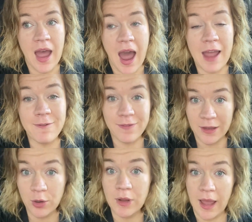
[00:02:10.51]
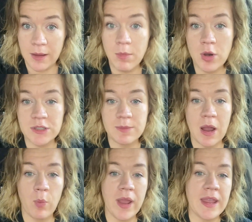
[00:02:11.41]
I feel like most of
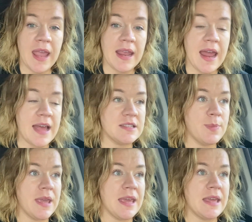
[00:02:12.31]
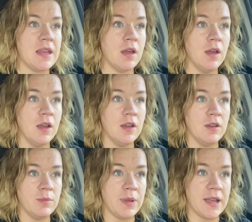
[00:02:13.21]
my weight gain has been
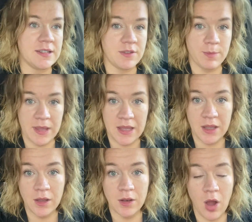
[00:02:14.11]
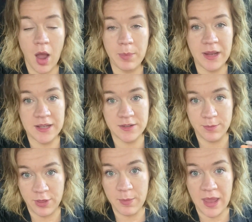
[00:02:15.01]
because of me, not because
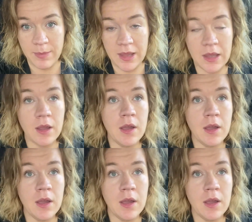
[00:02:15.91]
of the baby.